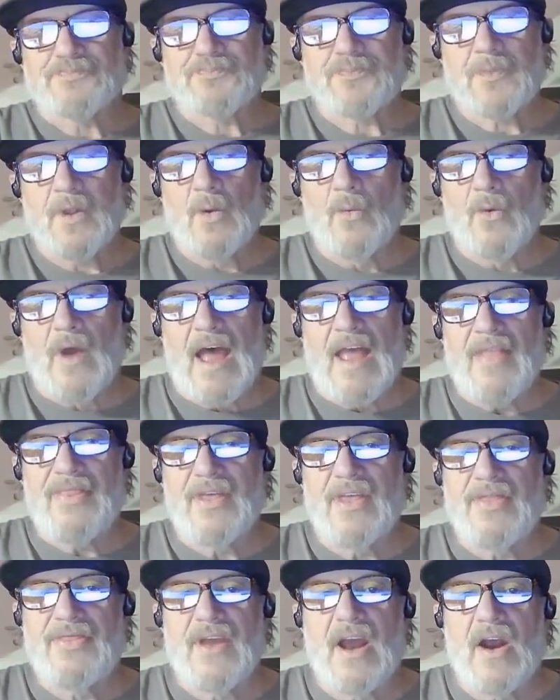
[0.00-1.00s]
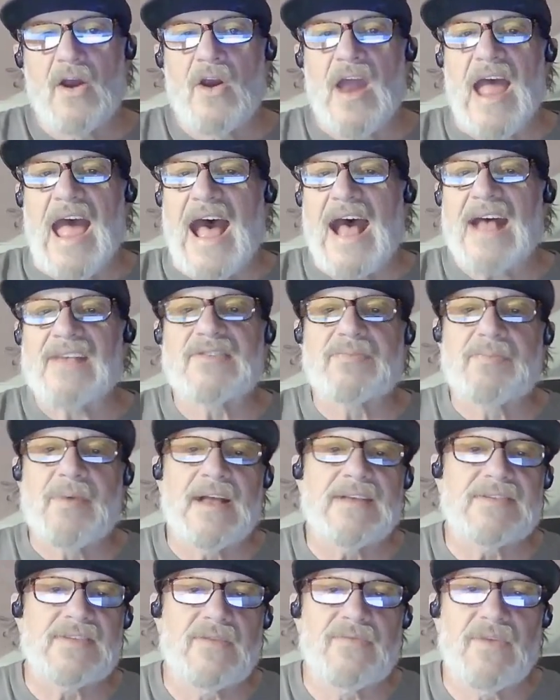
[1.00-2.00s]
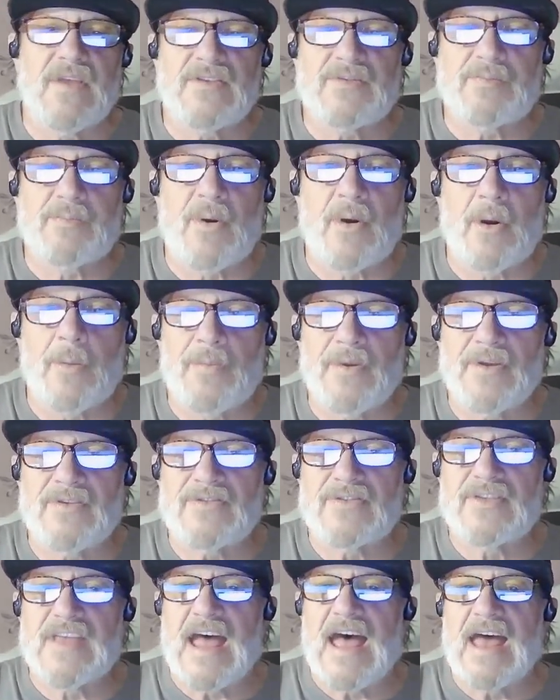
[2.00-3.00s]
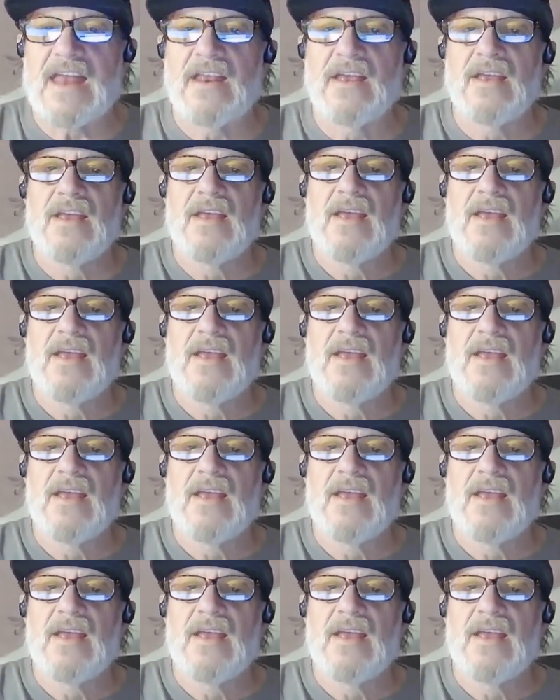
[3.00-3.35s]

right, that there are aspects of his purpose that